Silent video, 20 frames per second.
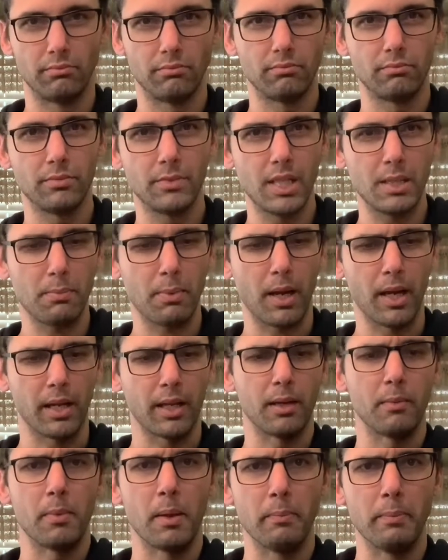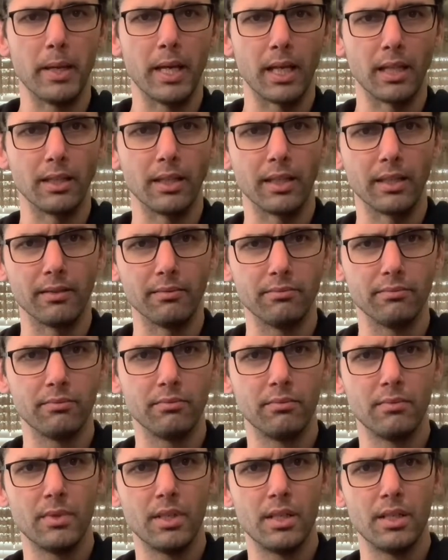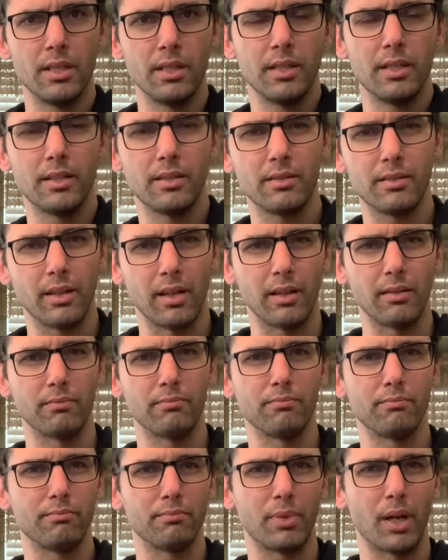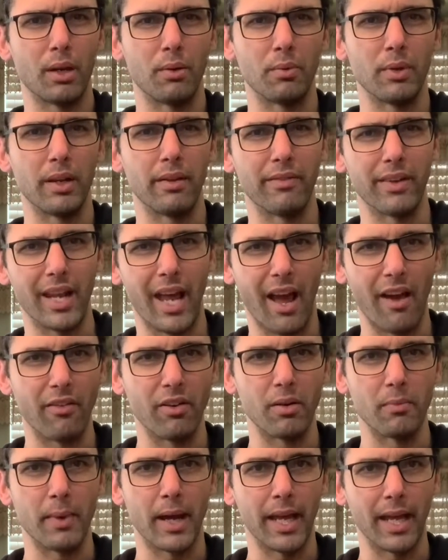Probably going to be big length. So I won't even have it on my hand.